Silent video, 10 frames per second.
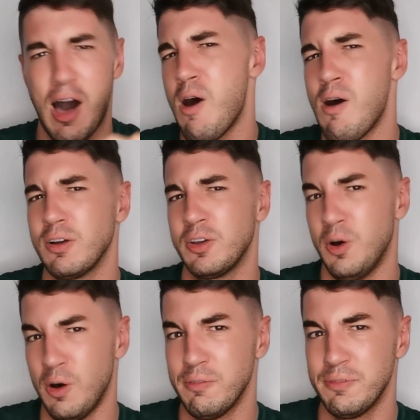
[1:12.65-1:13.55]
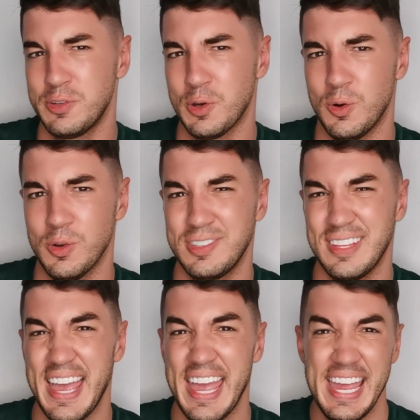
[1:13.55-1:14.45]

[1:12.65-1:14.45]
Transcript: arc of sorts.